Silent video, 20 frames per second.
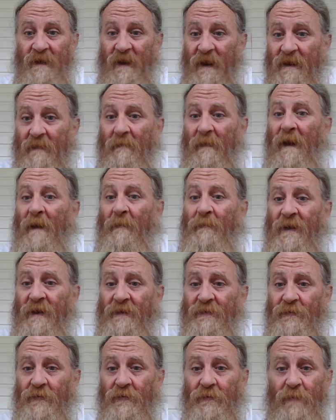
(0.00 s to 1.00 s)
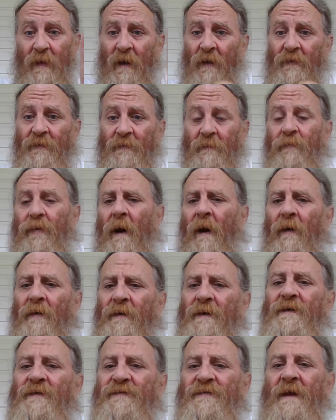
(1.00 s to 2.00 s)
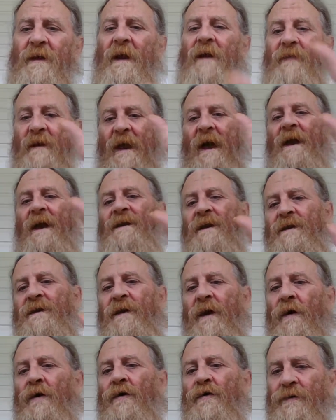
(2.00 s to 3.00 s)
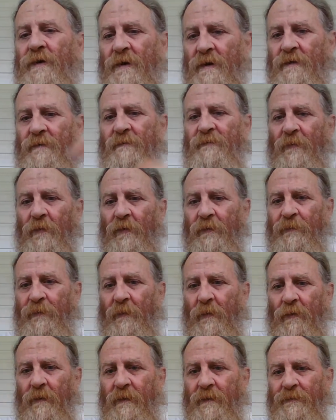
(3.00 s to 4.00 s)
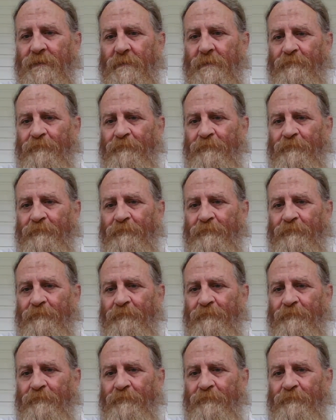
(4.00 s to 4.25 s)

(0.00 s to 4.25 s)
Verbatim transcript: it ain't in my epistle. Paul, Paul didn't say that I need to know who the 144 is.